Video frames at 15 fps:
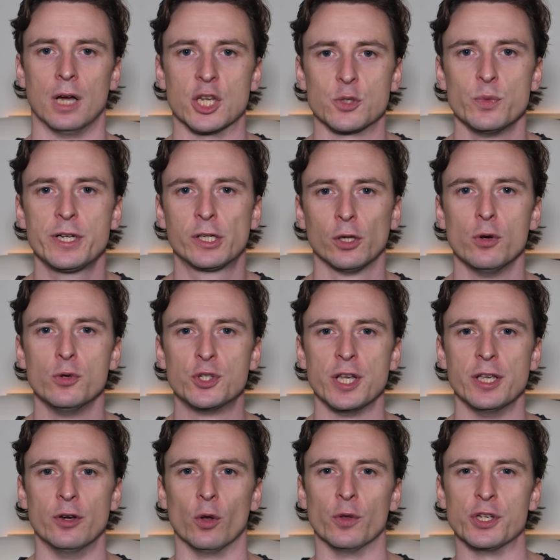As we close
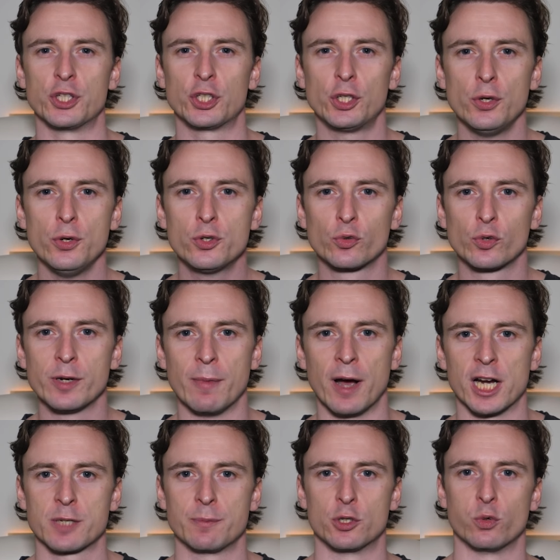in on this huge
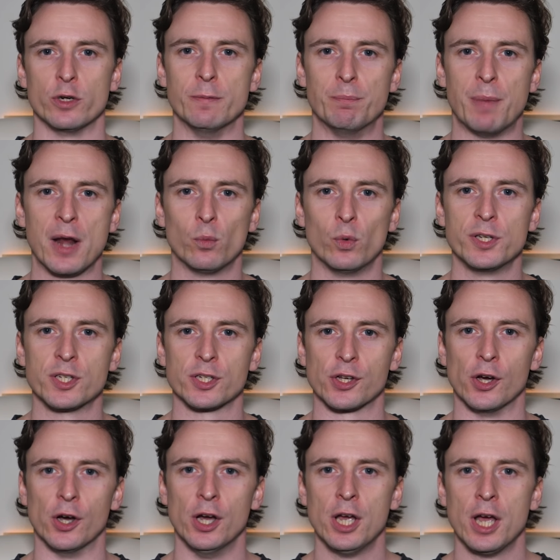rematch between Ben
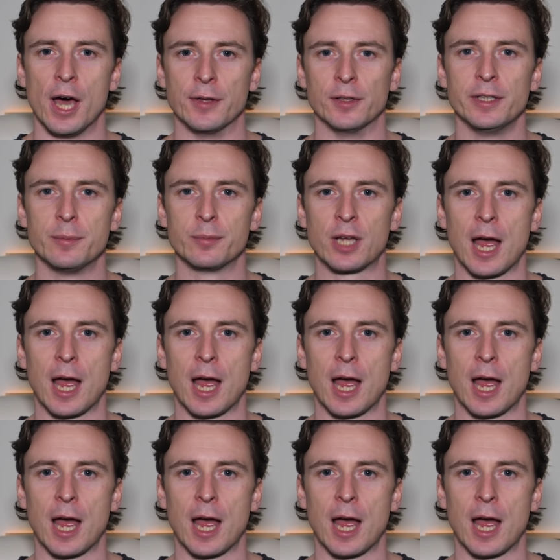Whittaker and Liam